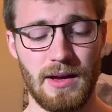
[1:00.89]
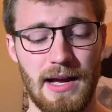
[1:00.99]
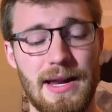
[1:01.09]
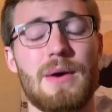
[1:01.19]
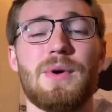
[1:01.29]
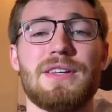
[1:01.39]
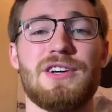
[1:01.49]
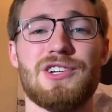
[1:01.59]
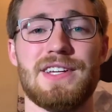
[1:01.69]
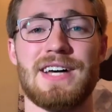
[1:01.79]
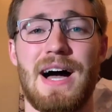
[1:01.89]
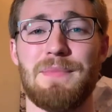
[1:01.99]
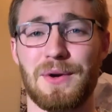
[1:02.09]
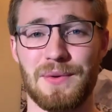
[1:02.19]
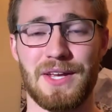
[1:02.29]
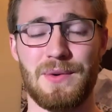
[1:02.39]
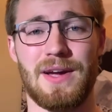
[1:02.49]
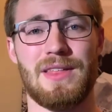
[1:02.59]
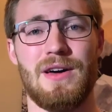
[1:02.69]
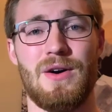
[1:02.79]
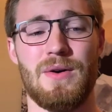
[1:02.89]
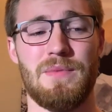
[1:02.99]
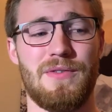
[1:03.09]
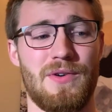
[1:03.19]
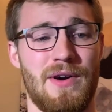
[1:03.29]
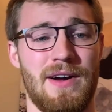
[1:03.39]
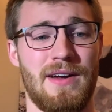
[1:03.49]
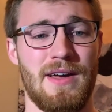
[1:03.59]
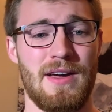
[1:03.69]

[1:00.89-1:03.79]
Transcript: now I want to touch on a topic really quick though before